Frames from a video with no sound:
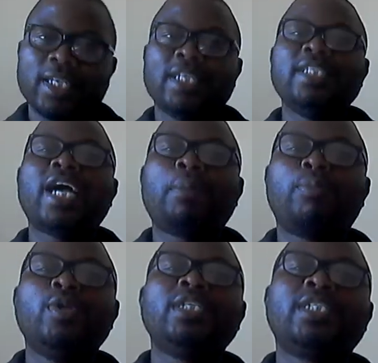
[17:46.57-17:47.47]
the
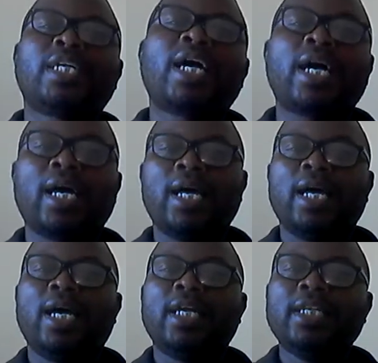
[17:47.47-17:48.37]
apolitical
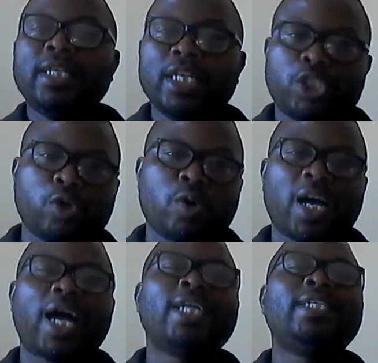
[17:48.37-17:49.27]
nature
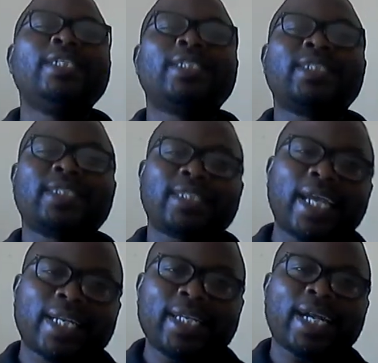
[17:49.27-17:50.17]
and the
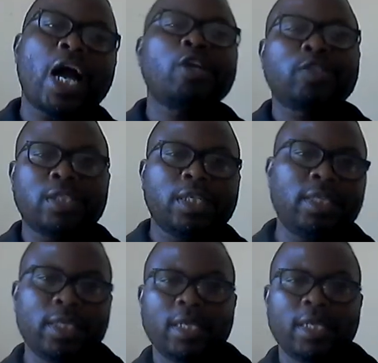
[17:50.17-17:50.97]
technicality